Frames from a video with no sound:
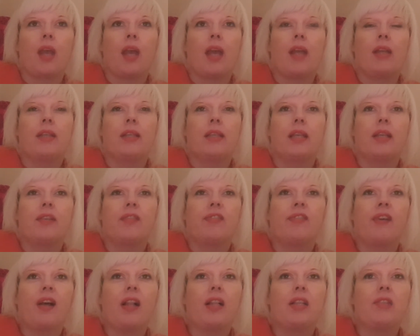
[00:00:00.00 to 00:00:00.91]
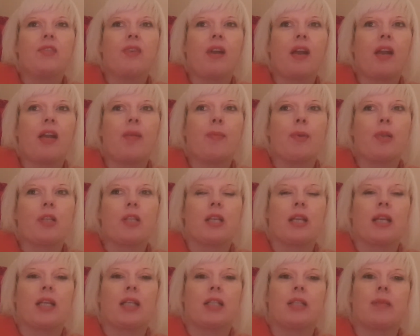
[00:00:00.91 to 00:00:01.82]
It felt very much
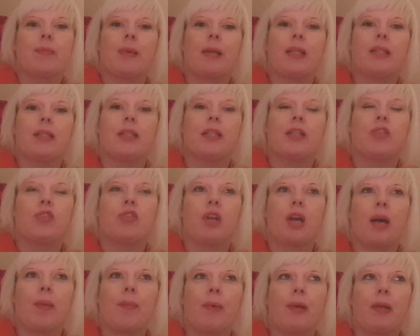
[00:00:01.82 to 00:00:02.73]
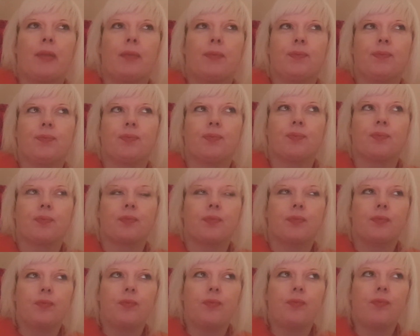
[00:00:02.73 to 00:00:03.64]
like a domestic drama,
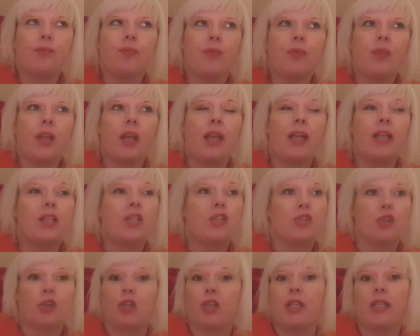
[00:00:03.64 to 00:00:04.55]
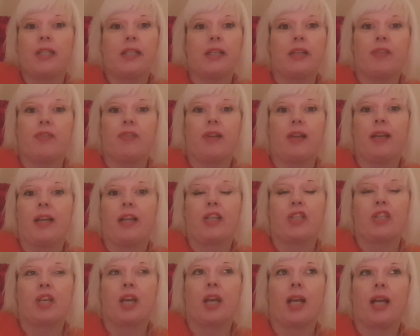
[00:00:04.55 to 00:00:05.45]
and it certainly didn't feel like
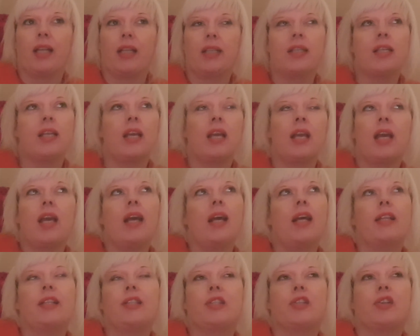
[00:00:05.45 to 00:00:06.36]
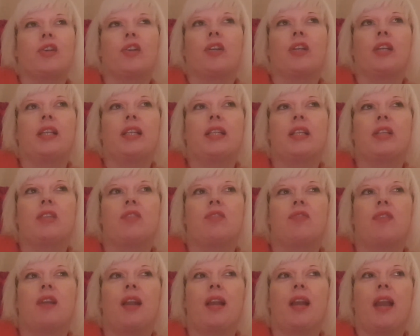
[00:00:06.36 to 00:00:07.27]
chick lit. It certainly didn't
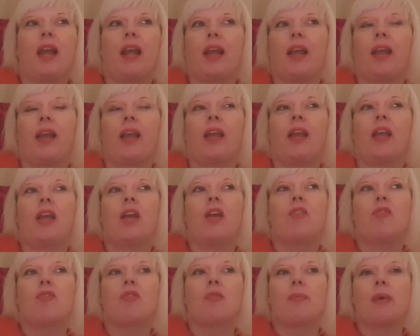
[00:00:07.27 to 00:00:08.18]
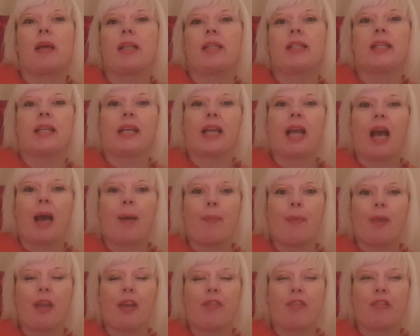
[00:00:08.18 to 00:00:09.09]
feel like romantic,
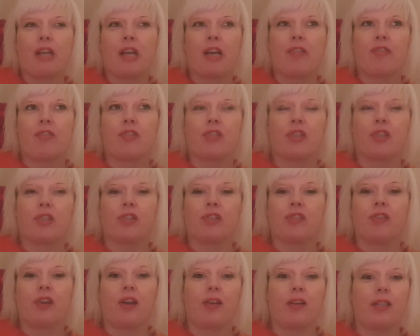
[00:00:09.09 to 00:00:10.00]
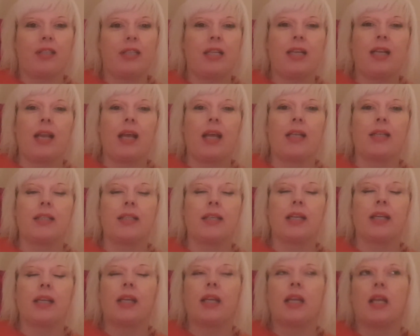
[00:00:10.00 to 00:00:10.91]
happy ever after fairy tale
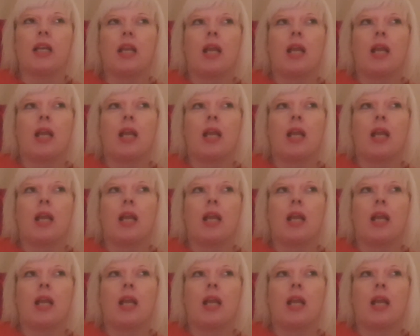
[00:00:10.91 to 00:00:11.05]
ending.